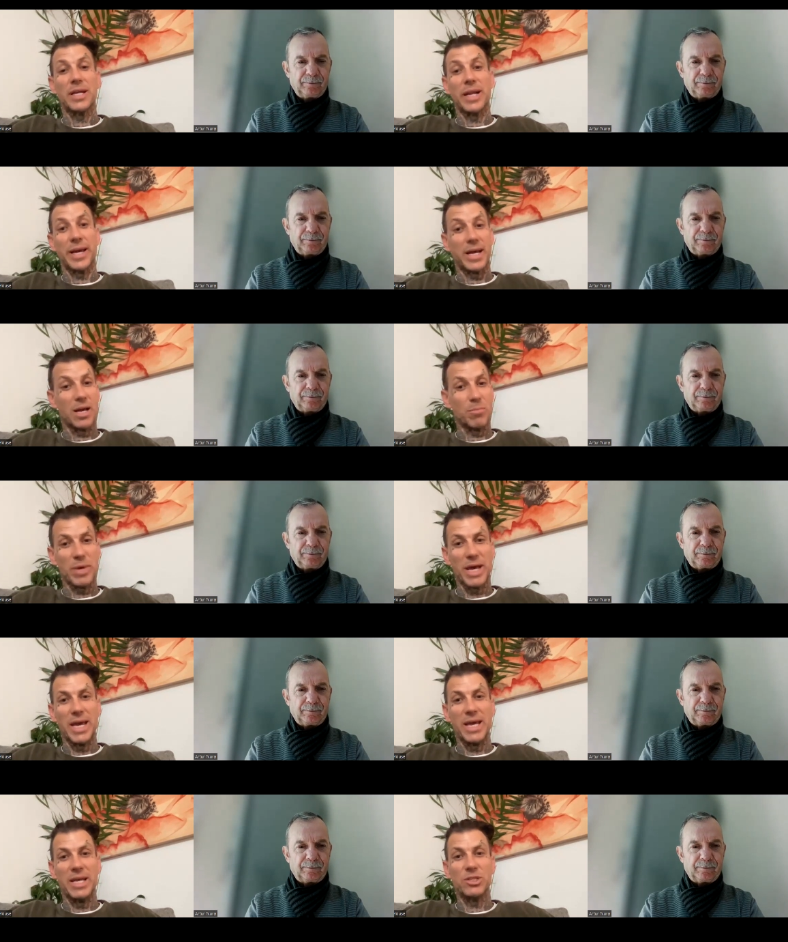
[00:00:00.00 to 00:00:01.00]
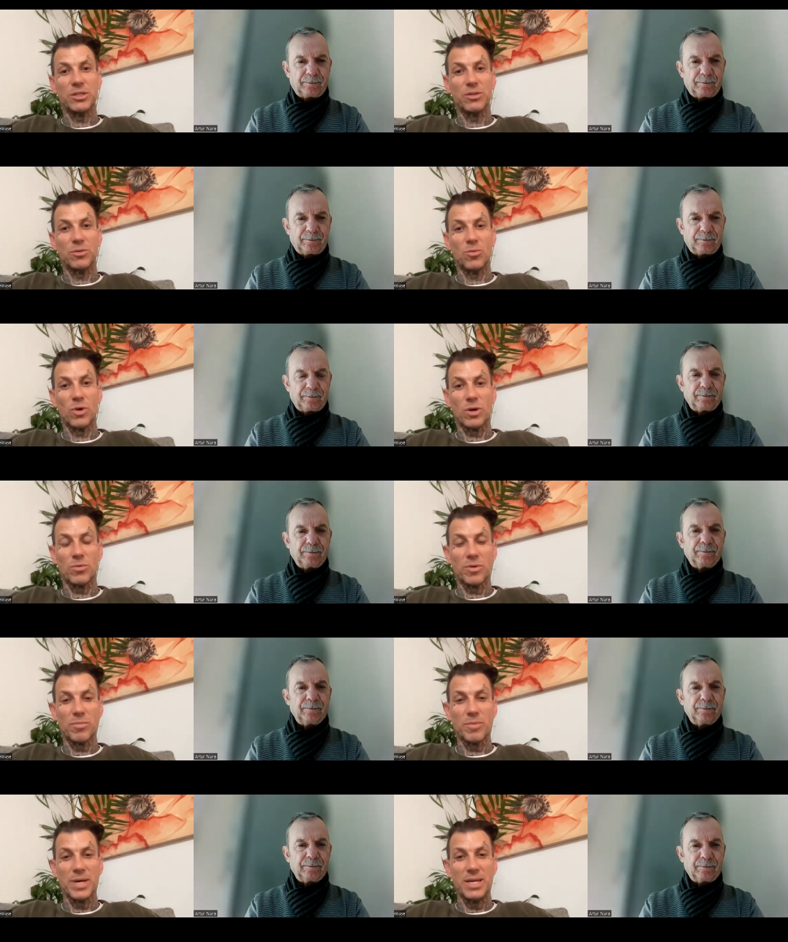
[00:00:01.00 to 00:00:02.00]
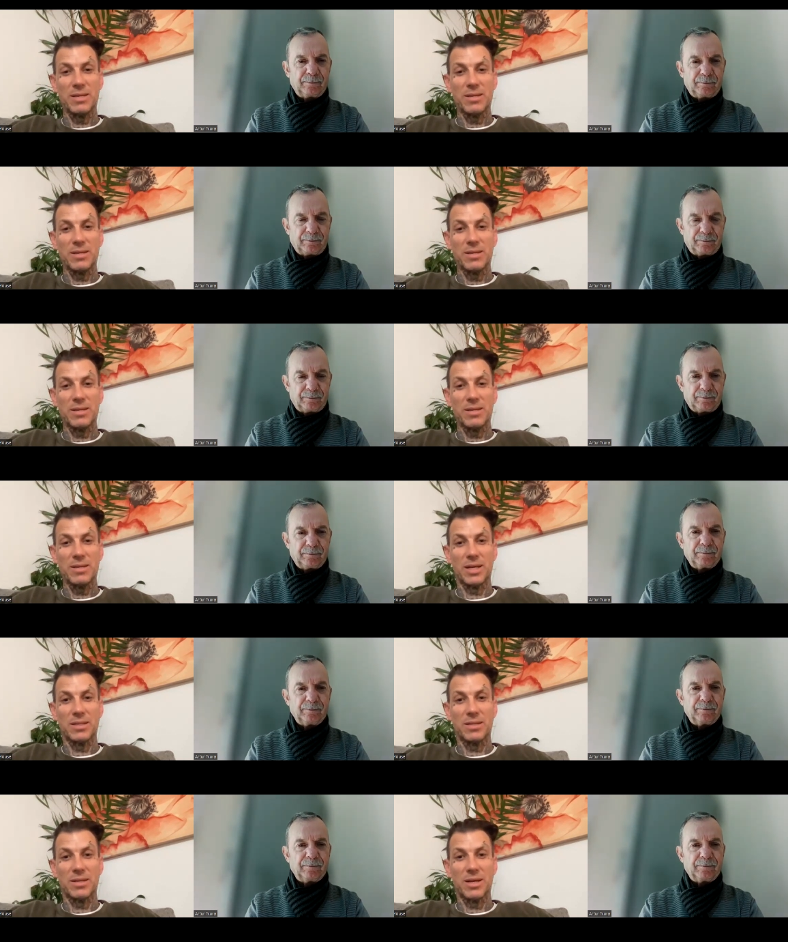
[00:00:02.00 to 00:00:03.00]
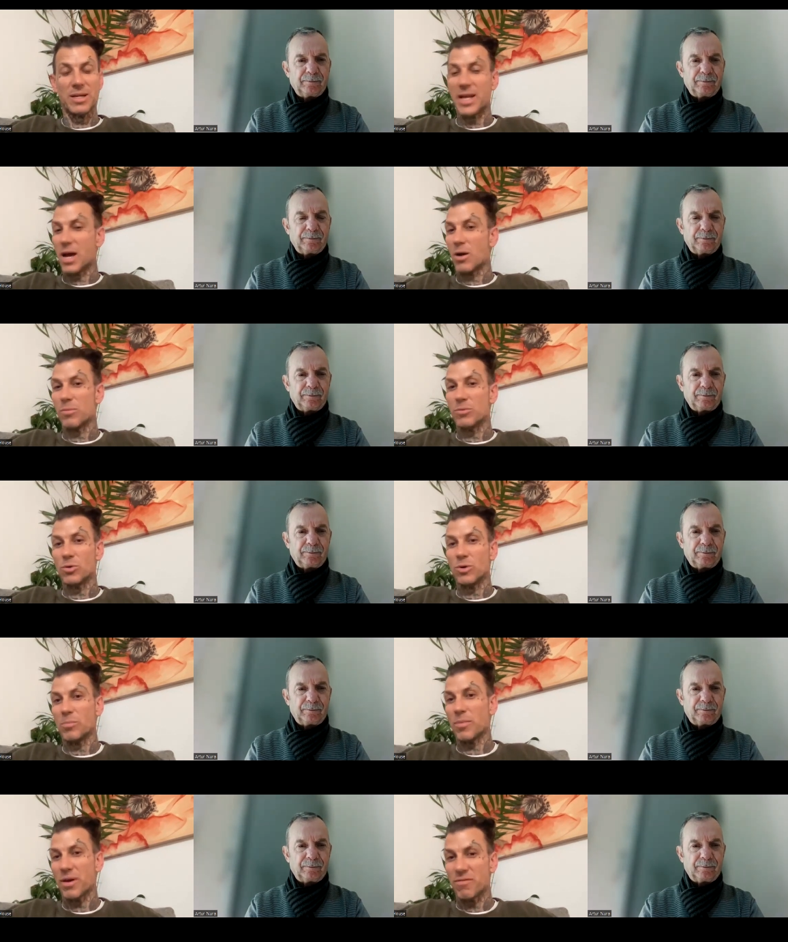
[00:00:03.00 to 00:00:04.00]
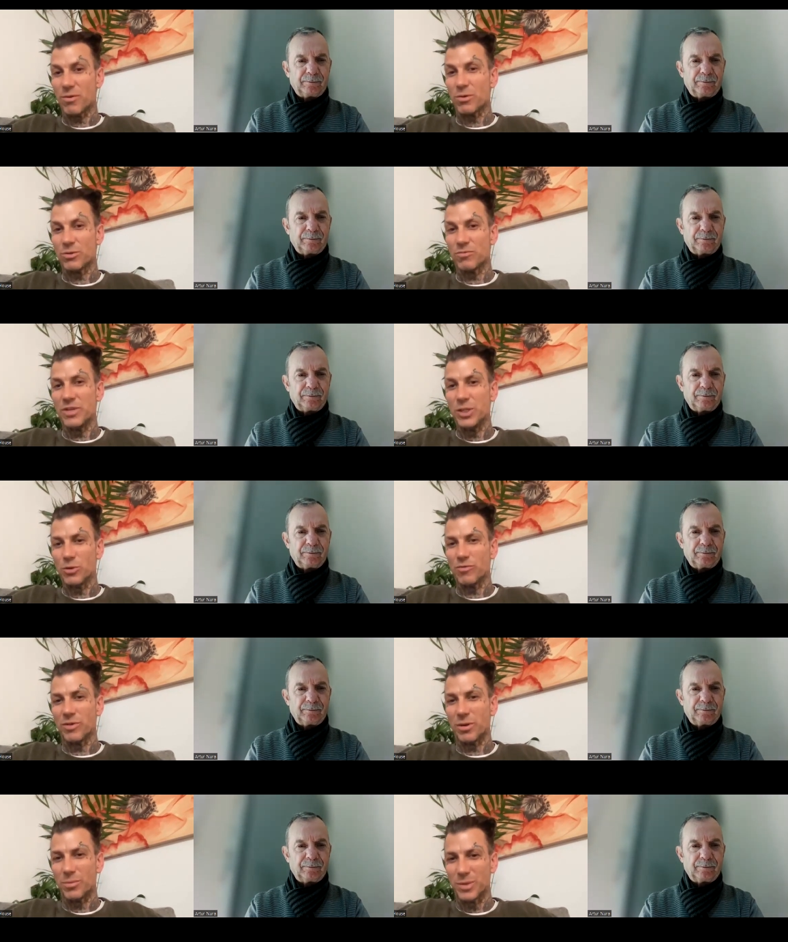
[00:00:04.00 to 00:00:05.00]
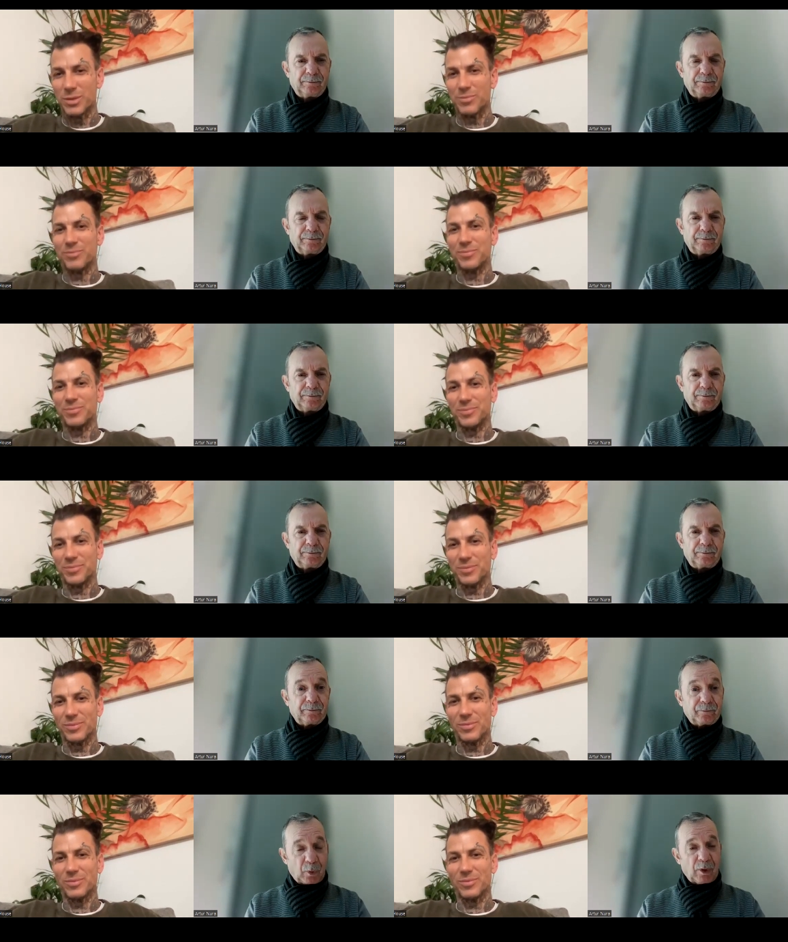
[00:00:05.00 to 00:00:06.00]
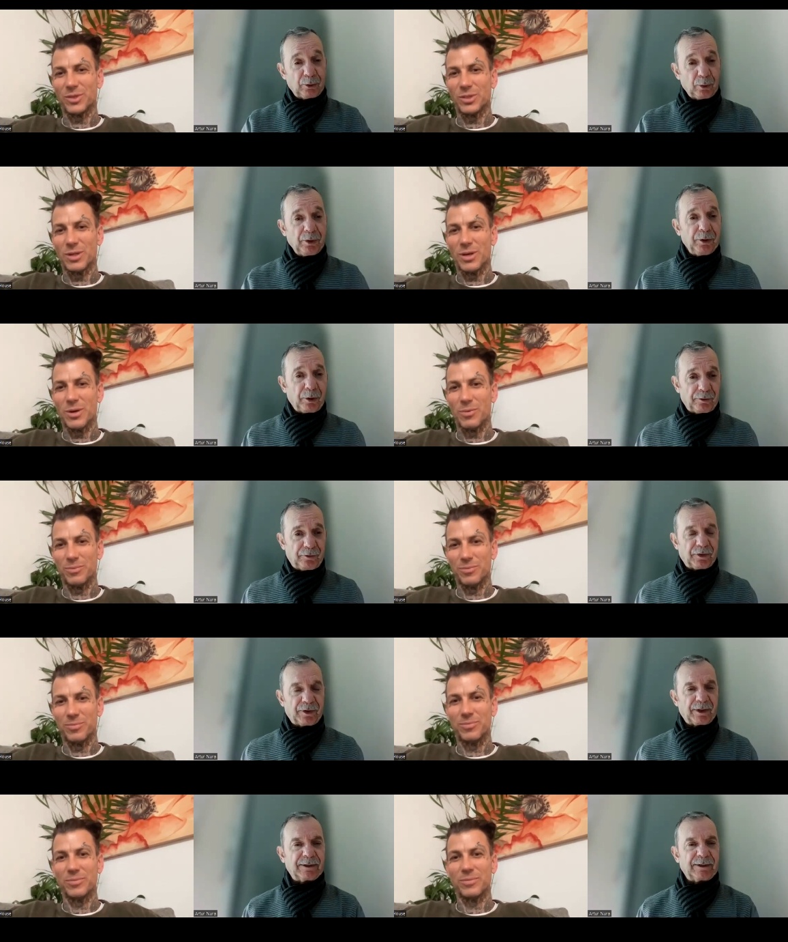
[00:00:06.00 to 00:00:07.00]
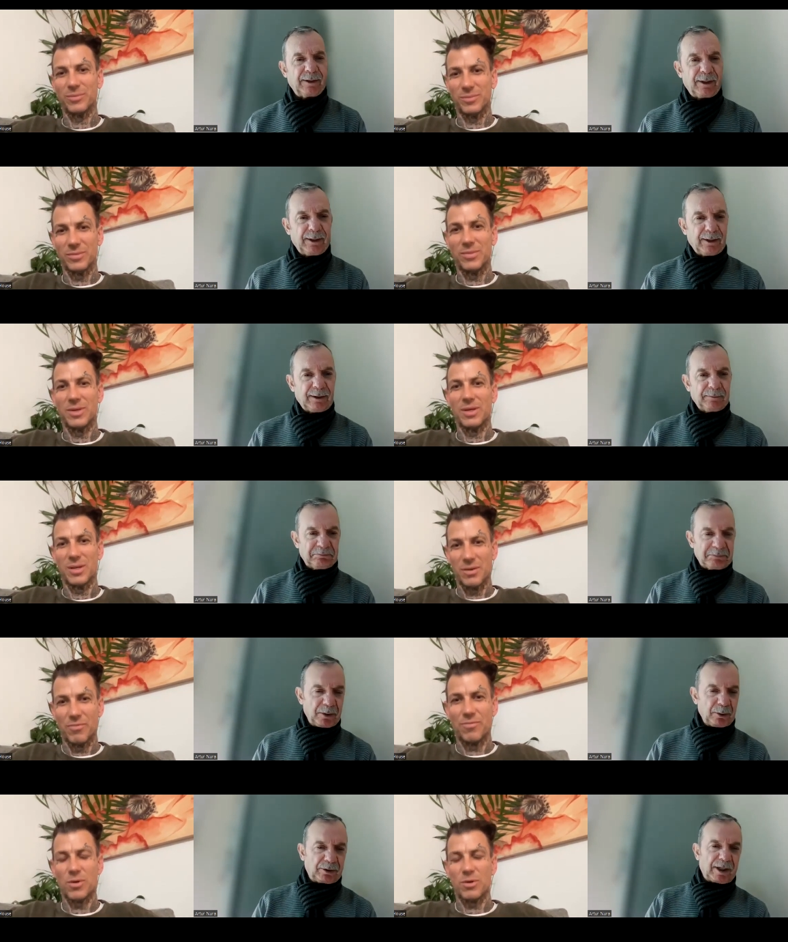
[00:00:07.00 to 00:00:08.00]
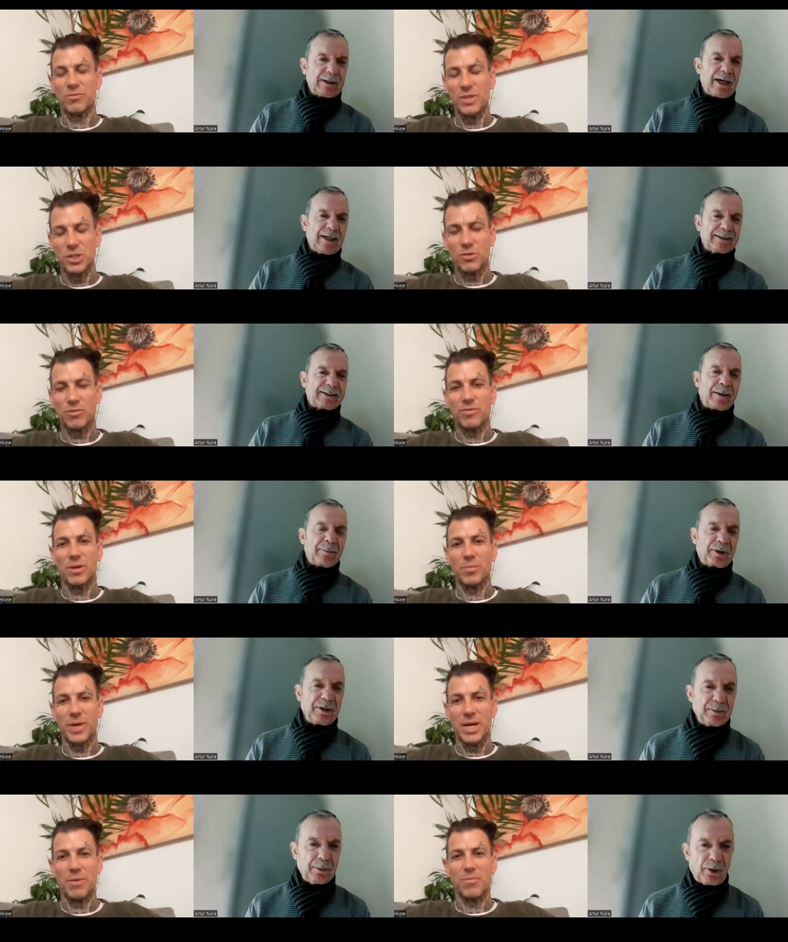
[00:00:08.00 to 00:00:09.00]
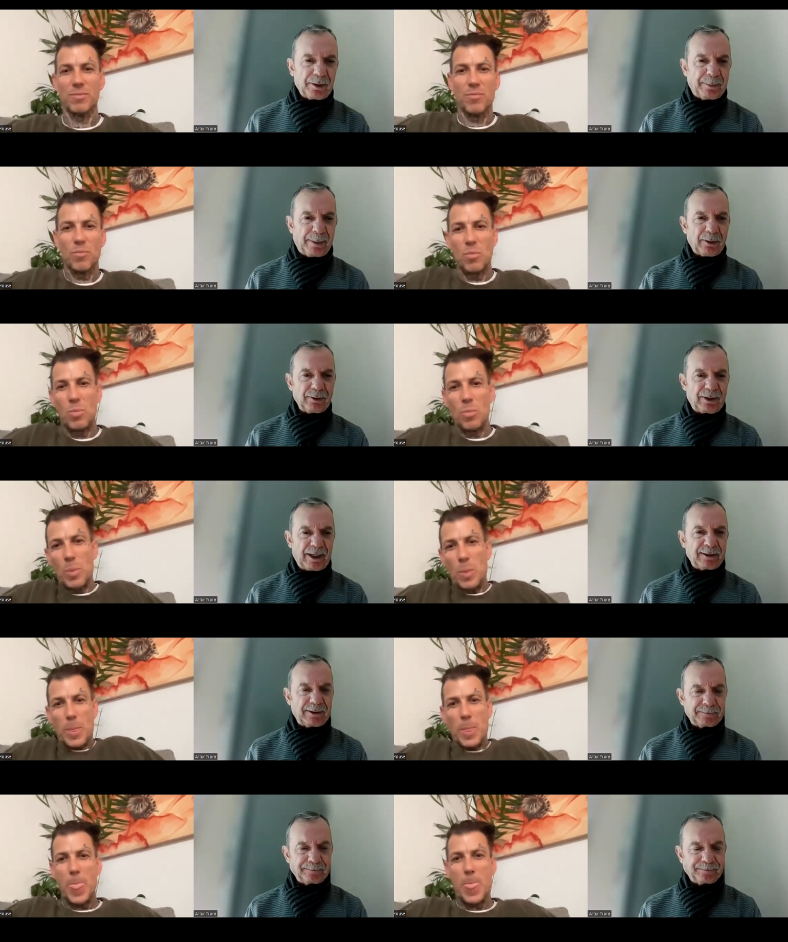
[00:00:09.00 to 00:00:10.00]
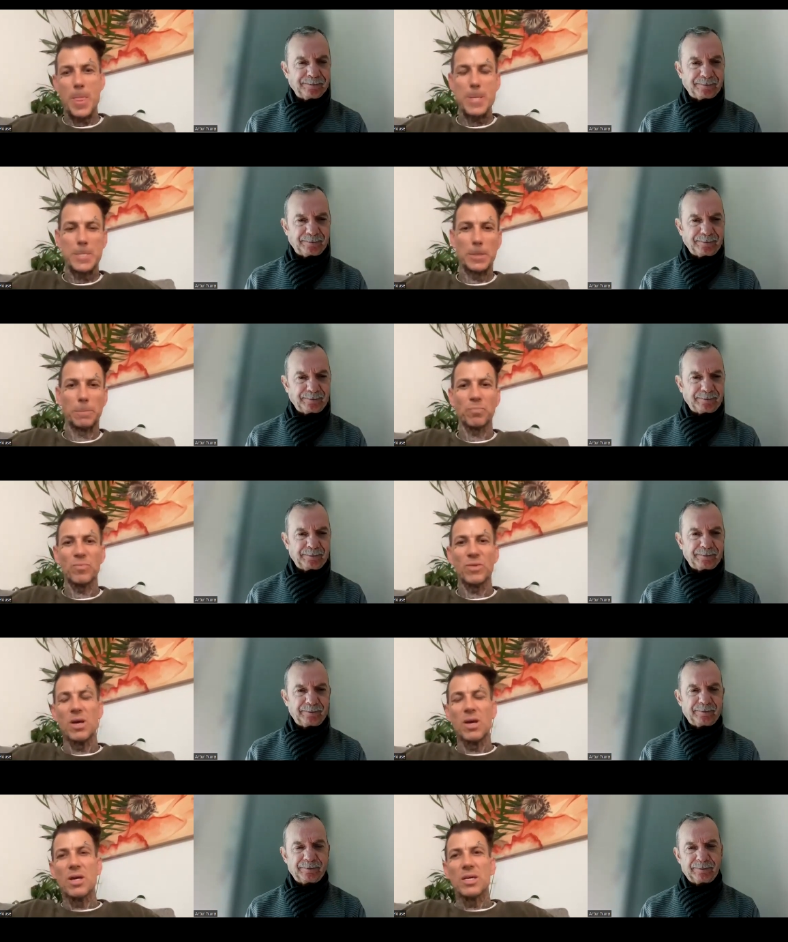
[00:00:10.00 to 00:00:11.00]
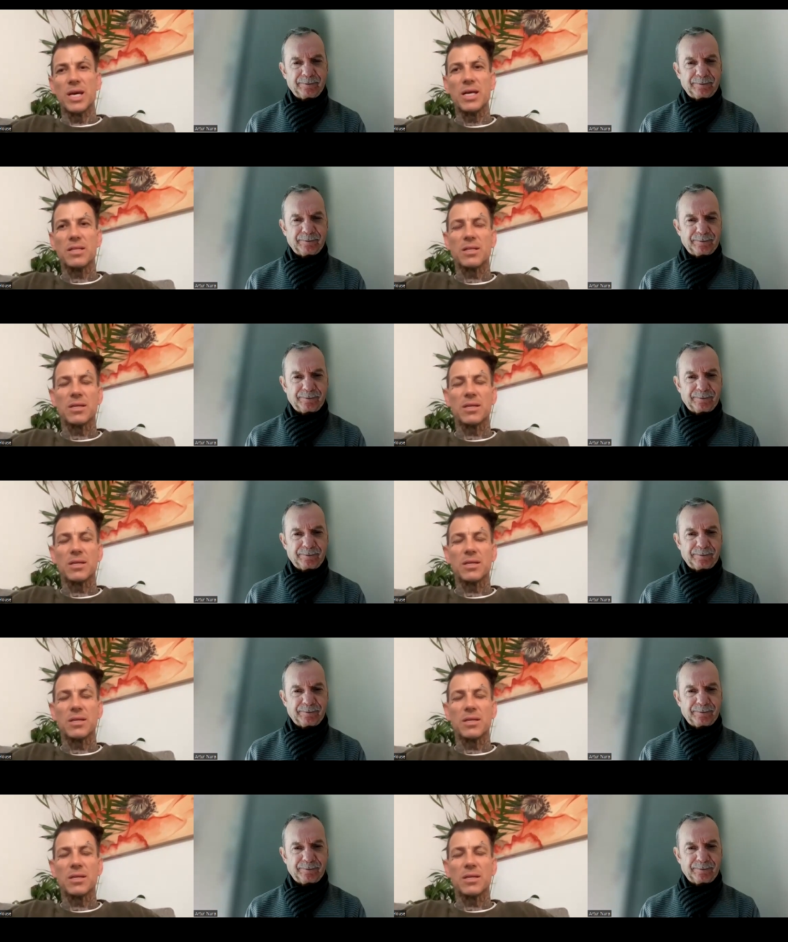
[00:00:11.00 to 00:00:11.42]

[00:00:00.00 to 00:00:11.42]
Speaker 1: then I got my agent to work with me. And uh, now I'm doing my first feature film.
Speaker 2: You're doing so, your first. May you first, tell us something yeah. more about that?
Speaker 1: Yeah,